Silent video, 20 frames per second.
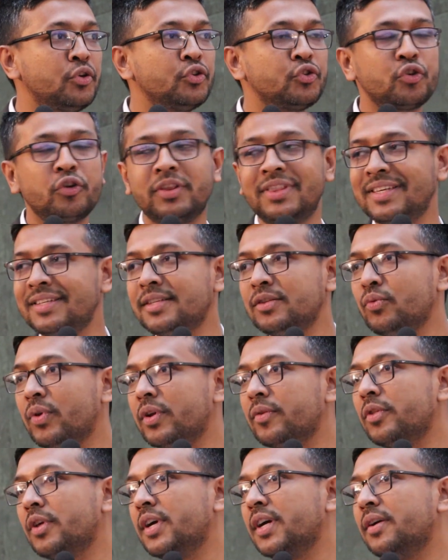So this is
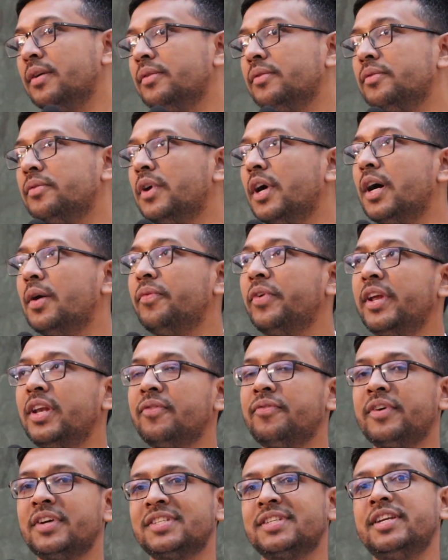one of the
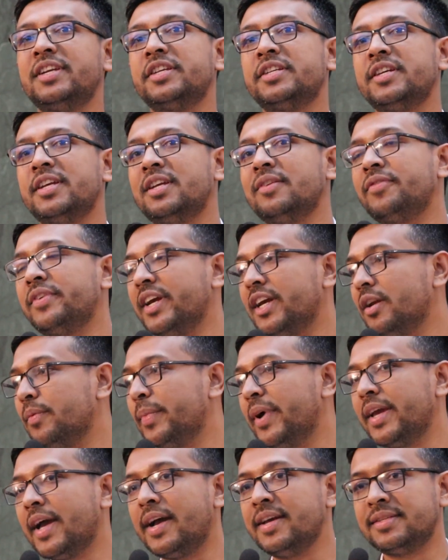very first initiative taken
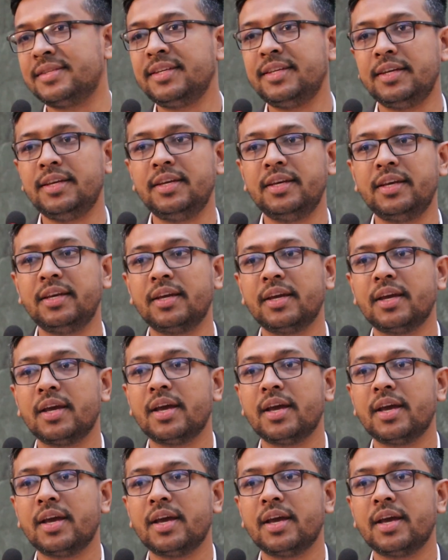by ICE.